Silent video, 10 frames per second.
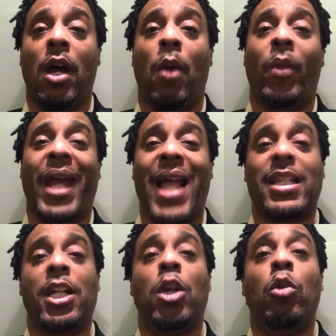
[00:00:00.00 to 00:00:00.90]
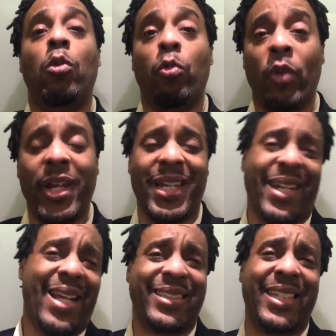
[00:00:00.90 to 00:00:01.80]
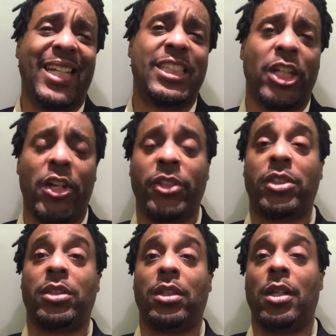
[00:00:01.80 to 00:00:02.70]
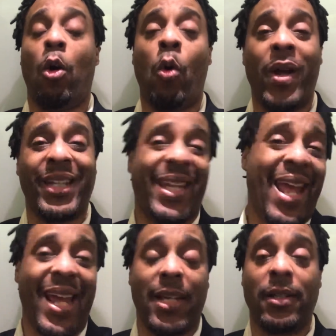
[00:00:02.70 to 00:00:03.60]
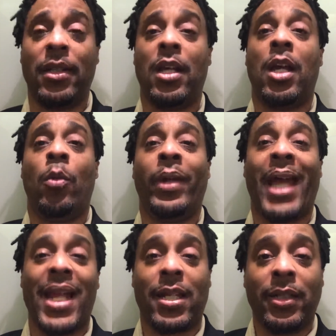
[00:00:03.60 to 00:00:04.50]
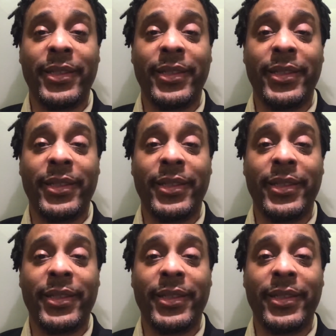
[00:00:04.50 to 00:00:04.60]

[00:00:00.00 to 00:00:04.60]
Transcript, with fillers: We got the new Reallionaire t-shirts on deck. We got the